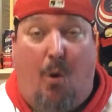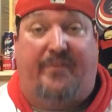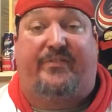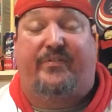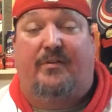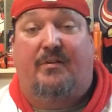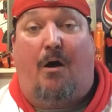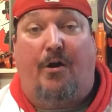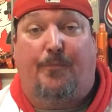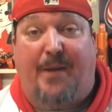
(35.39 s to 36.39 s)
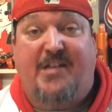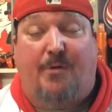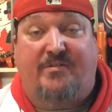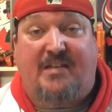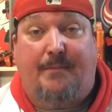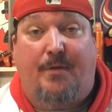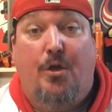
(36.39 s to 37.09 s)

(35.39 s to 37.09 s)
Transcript: want on your baseball team.